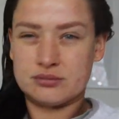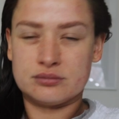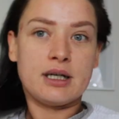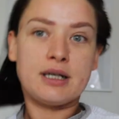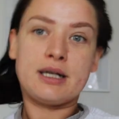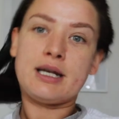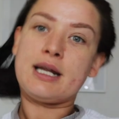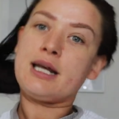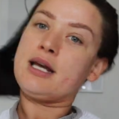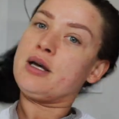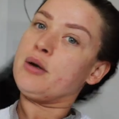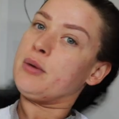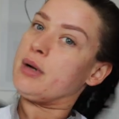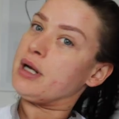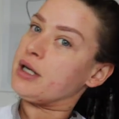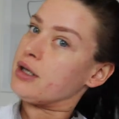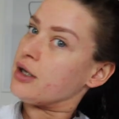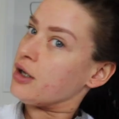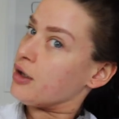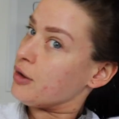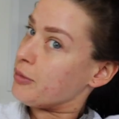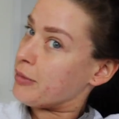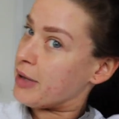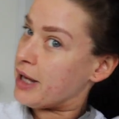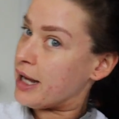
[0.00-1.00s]
Now I
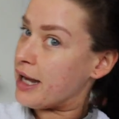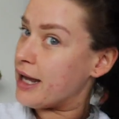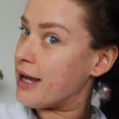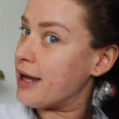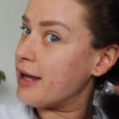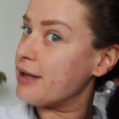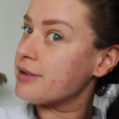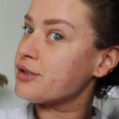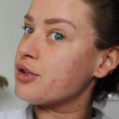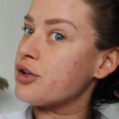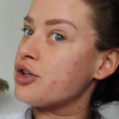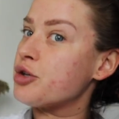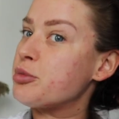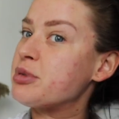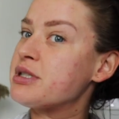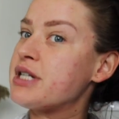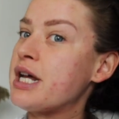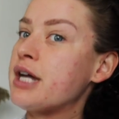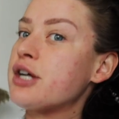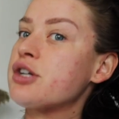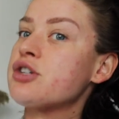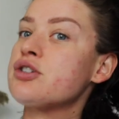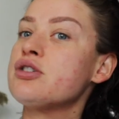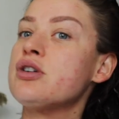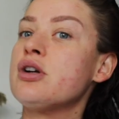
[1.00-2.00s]
know my hair has got the
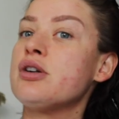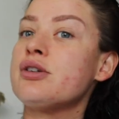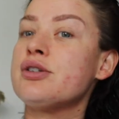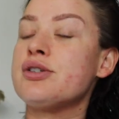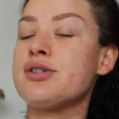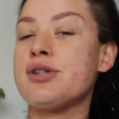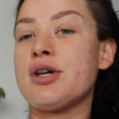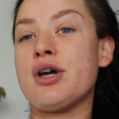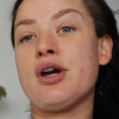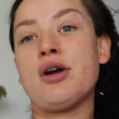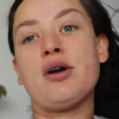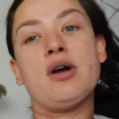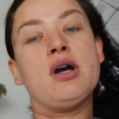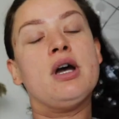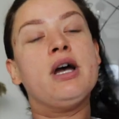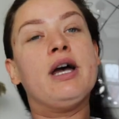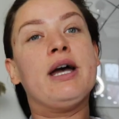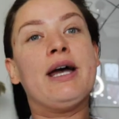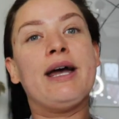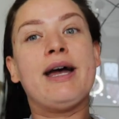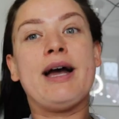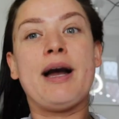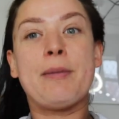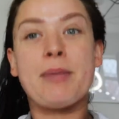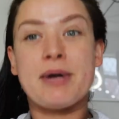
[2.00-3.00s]
protection on, so I'm
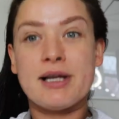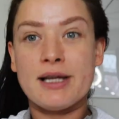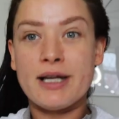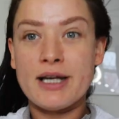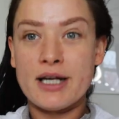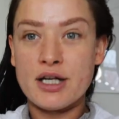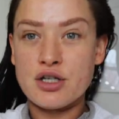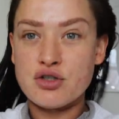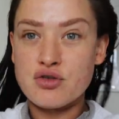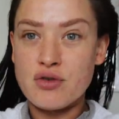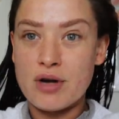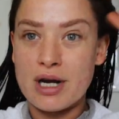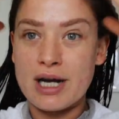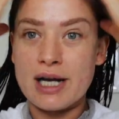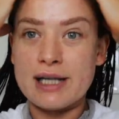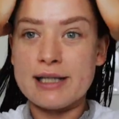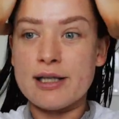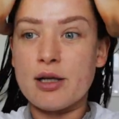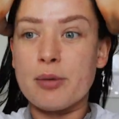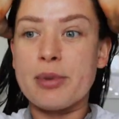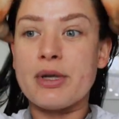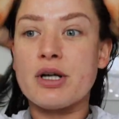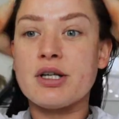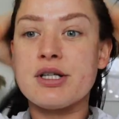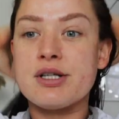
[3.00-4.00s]
going to let it dry a
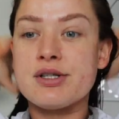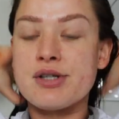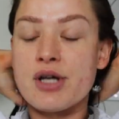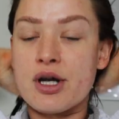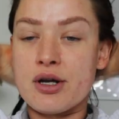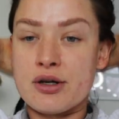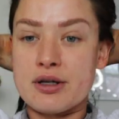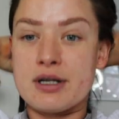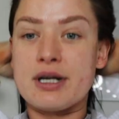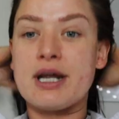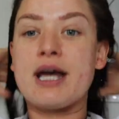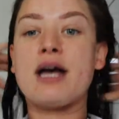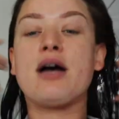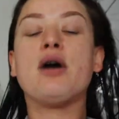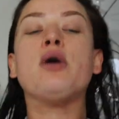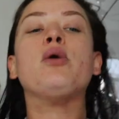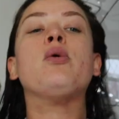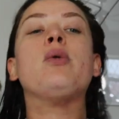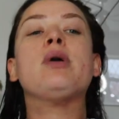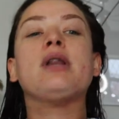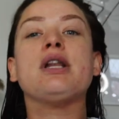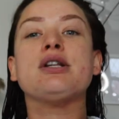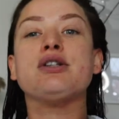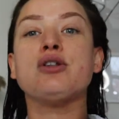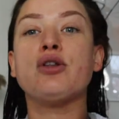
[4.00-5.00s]
little bit on its own now
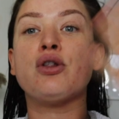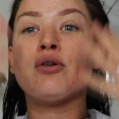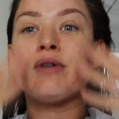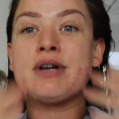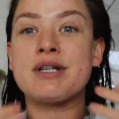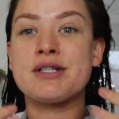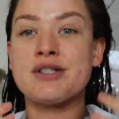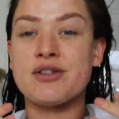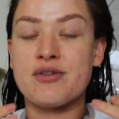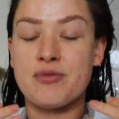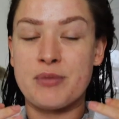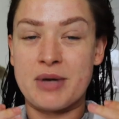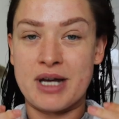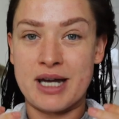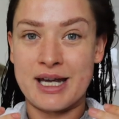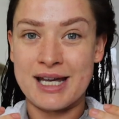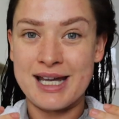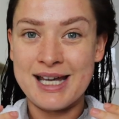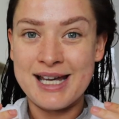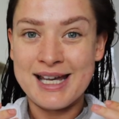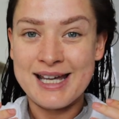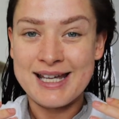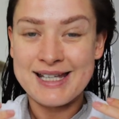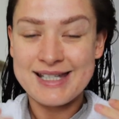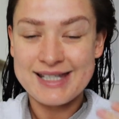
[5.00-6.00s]
while I do the rest of my
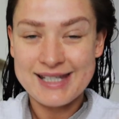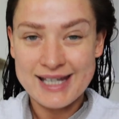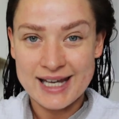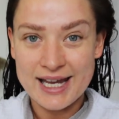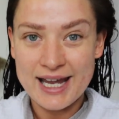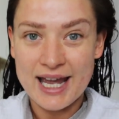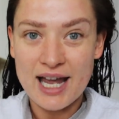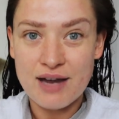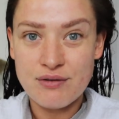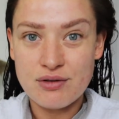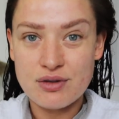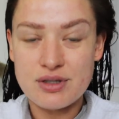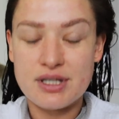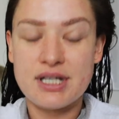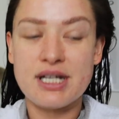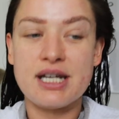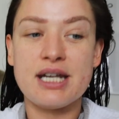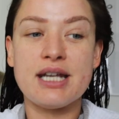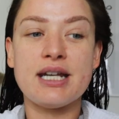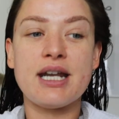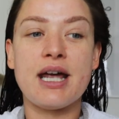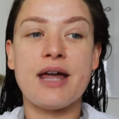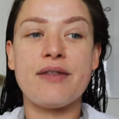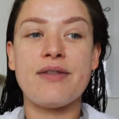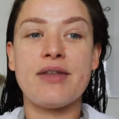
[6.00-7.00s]
skincare
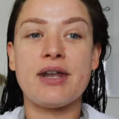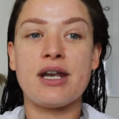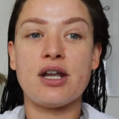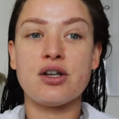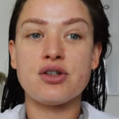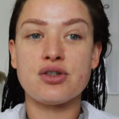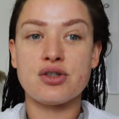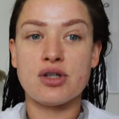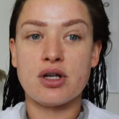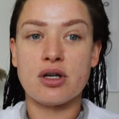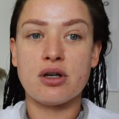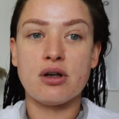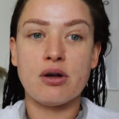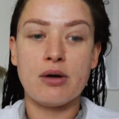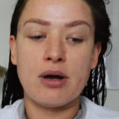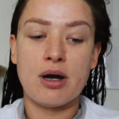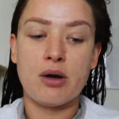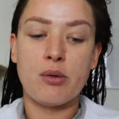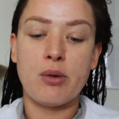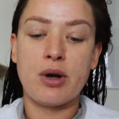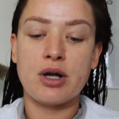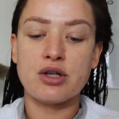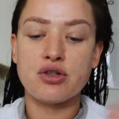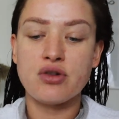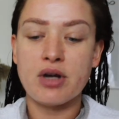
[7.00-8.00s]
routine, and then I'll show you how
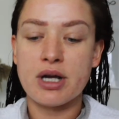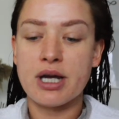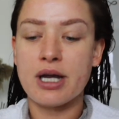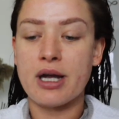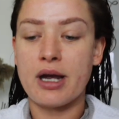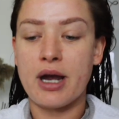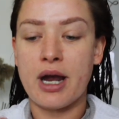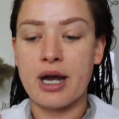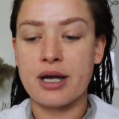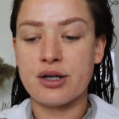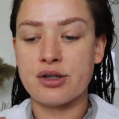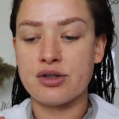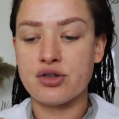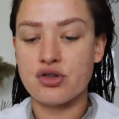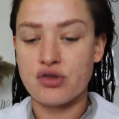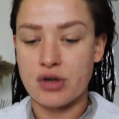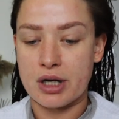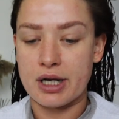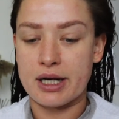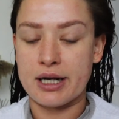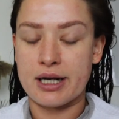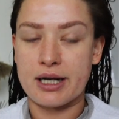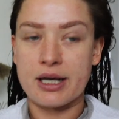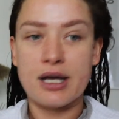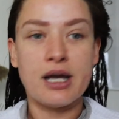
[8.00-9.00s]
I dry it and
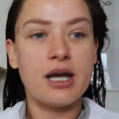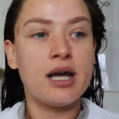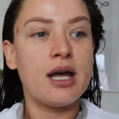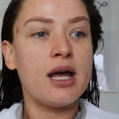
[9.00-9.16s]
straighten it